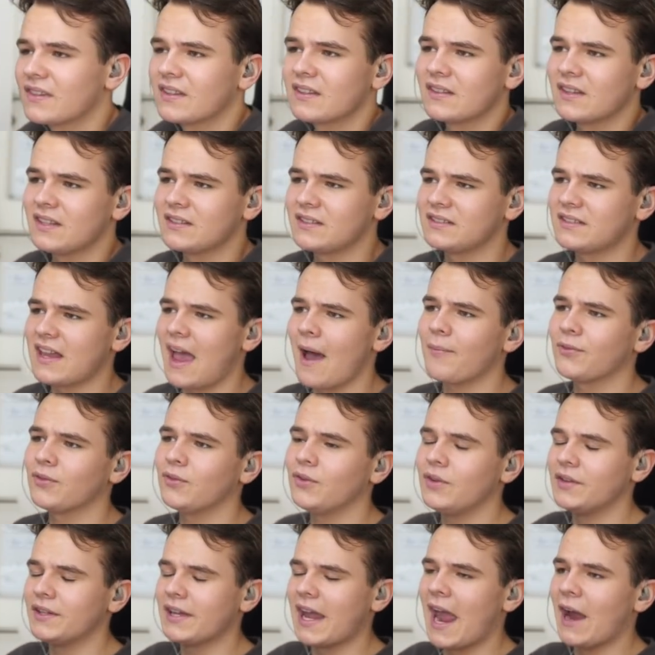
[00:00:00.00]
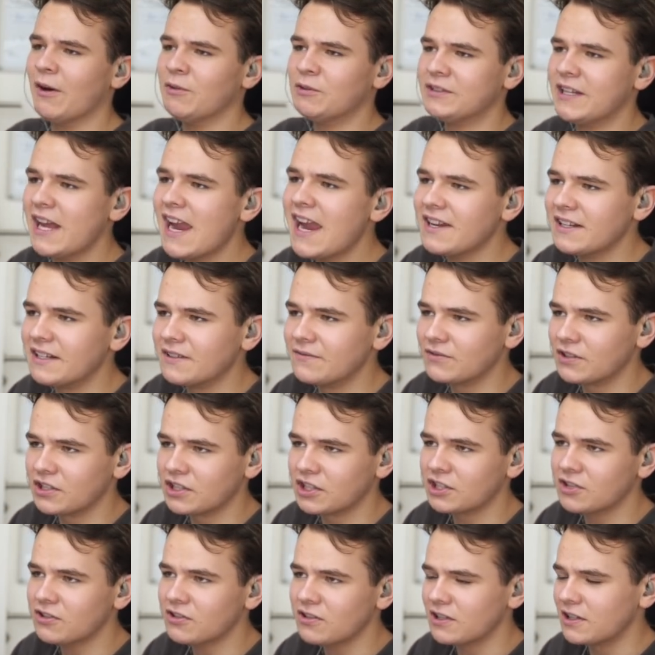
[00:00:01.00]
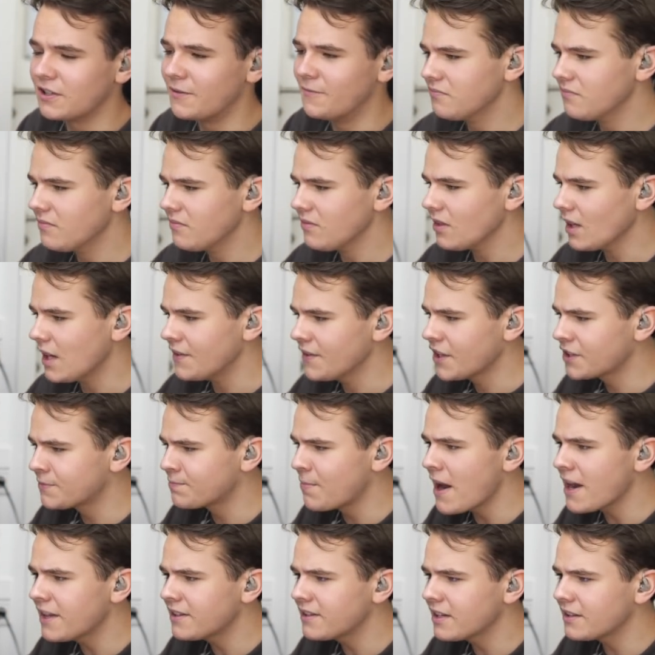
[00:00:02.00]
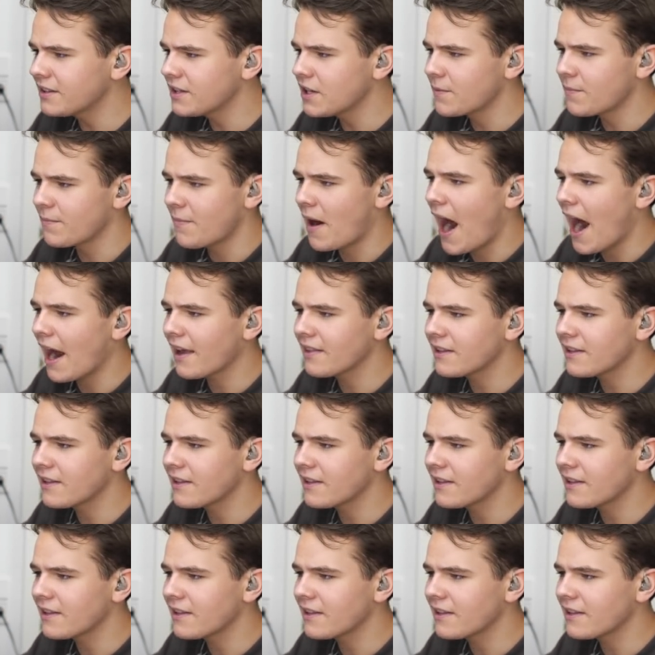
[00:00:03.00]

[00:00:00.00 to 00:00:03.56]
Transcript: This is absolutely outdated for sure. It's basically highly